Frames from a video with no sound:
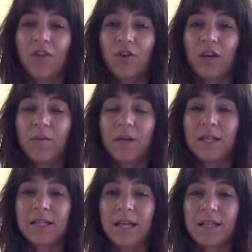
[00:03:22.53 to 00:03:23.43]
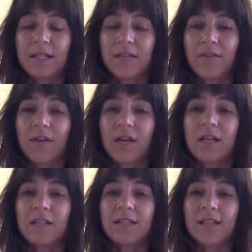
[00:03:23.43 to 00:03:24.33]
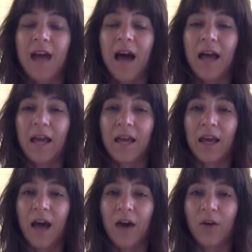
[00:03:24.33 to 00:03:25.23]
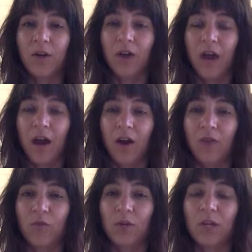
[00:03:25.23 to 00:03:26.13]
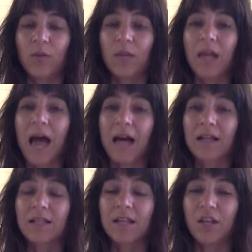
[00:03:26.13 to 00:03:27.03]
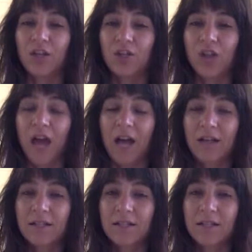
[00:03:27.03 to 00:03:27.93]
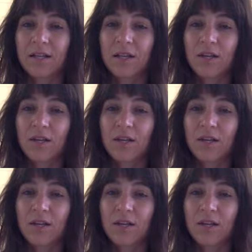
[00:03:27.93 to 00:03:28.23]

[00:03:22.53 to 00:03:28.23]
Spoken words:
there can be a sense of sighing out your air, of really relaxing your chest.